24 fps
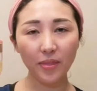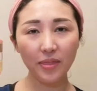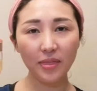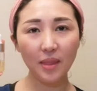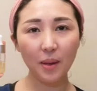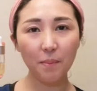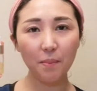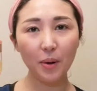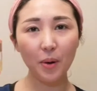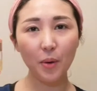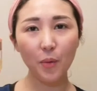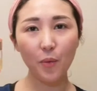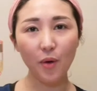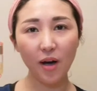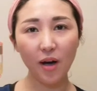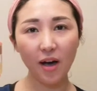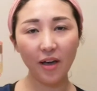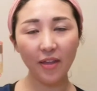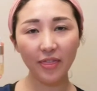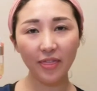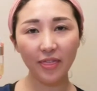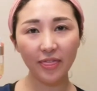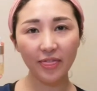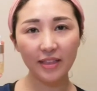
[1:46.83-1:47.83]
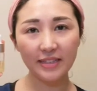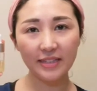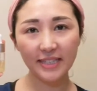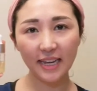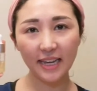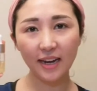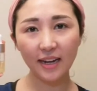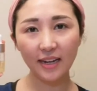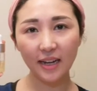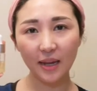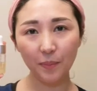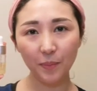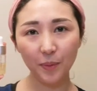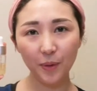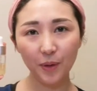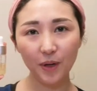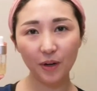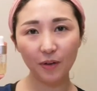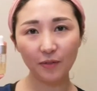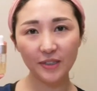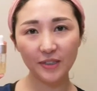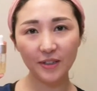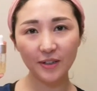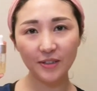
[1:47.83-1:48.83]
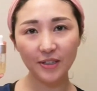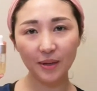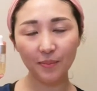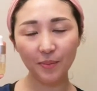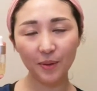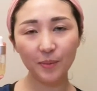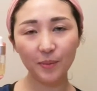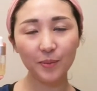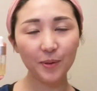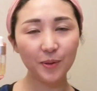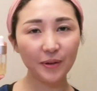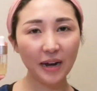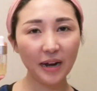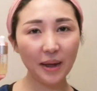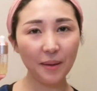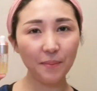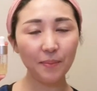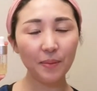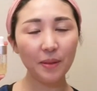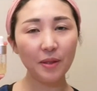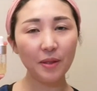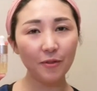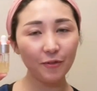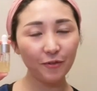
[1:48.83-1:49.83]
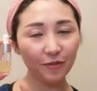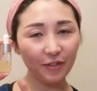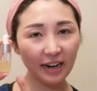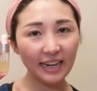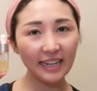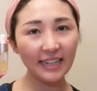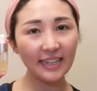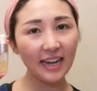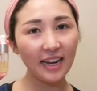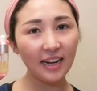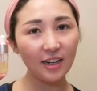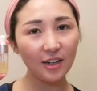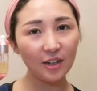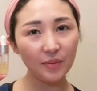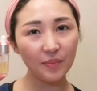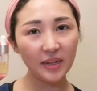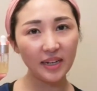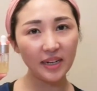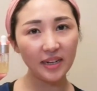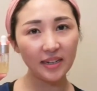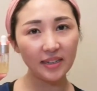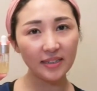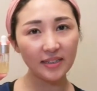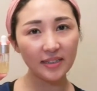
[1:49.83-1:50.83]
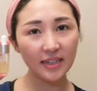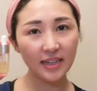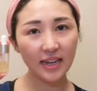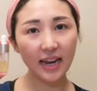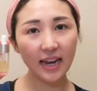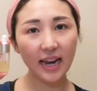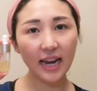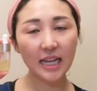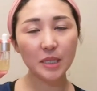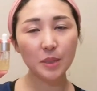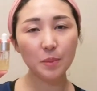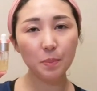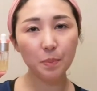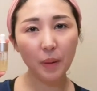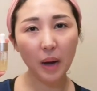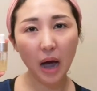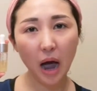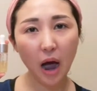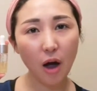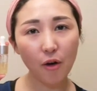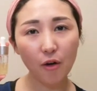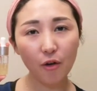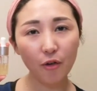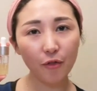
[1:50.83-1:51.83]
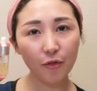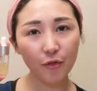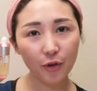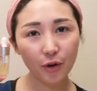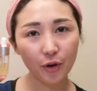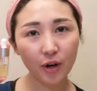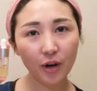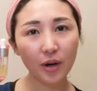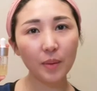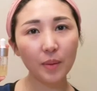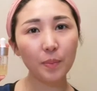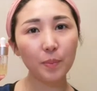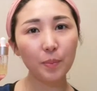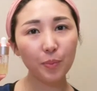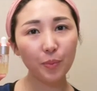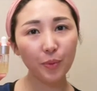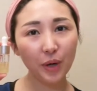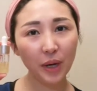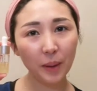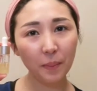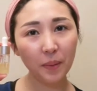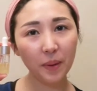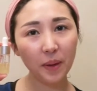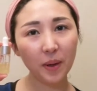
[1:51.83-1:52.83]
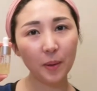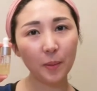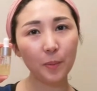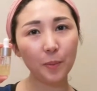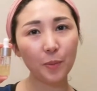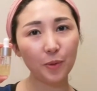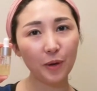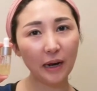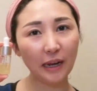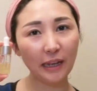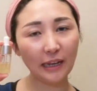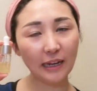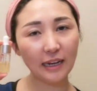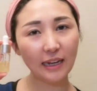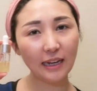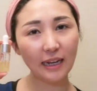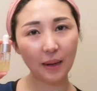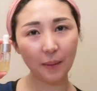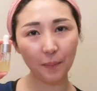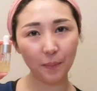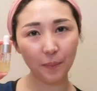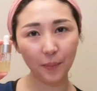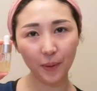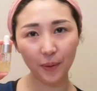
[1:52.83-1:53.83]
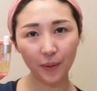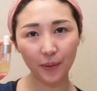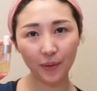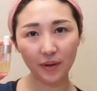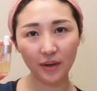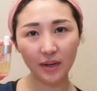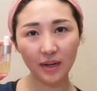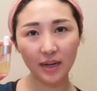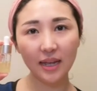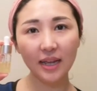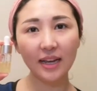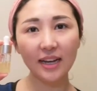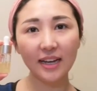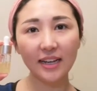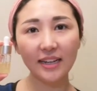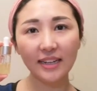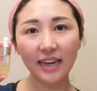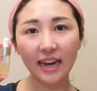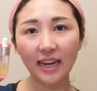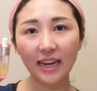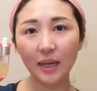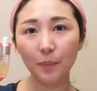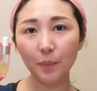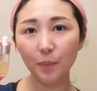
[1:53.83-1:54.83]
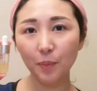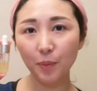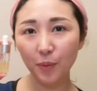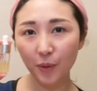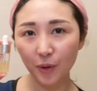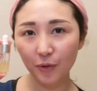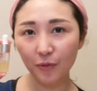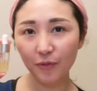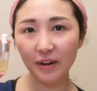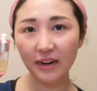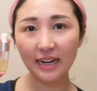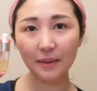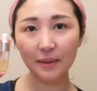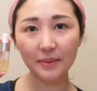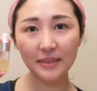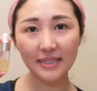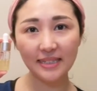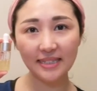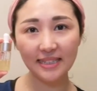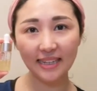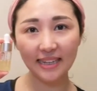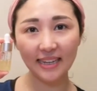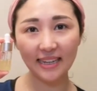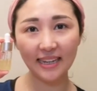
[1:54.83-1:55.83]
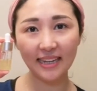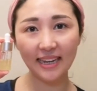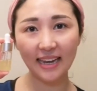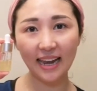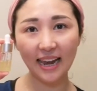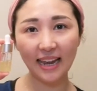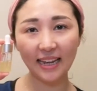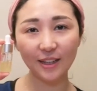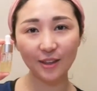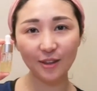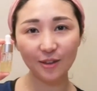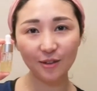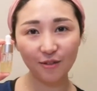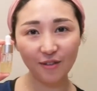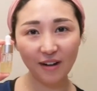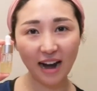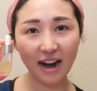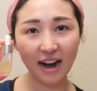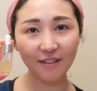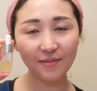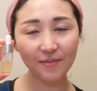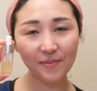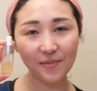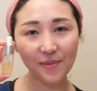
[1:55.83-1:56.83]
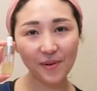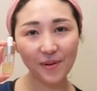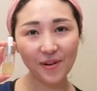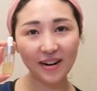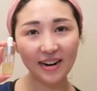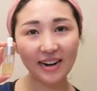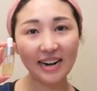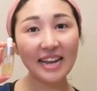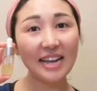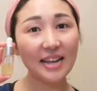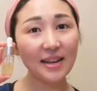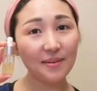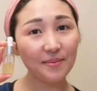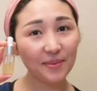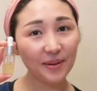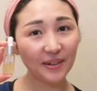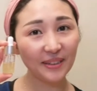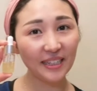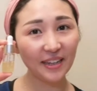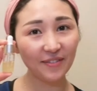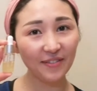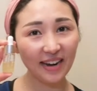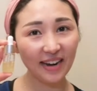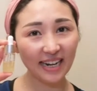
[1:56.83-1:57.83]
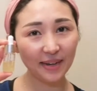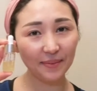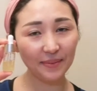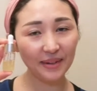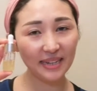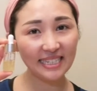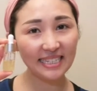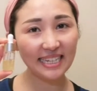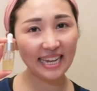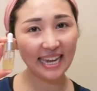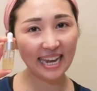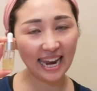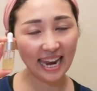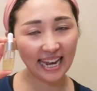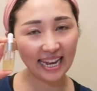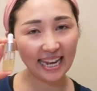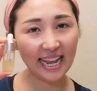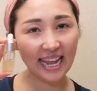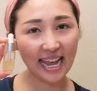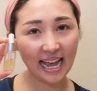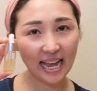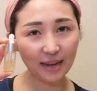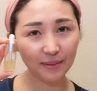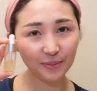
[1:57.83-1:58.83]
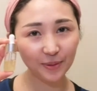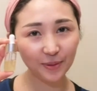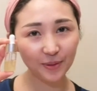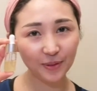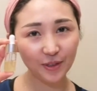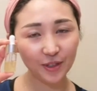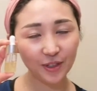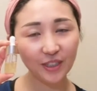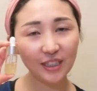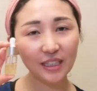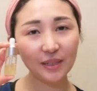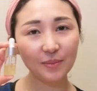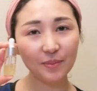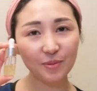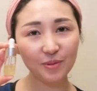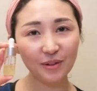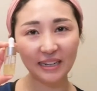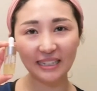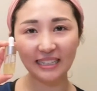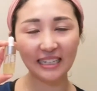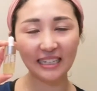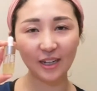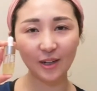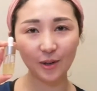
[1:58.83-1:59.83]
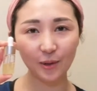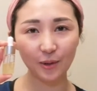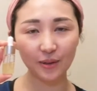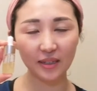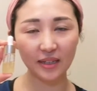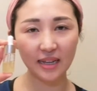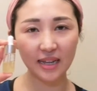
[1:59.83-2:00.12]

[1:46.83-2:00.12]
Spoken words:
Number 1, the second ampoule of Synergy Ampoule Program, Vita Luminous. It's powerful premium brightening ampoule containing pure vitamin C and 12 more multivitamins and absolute brightening code.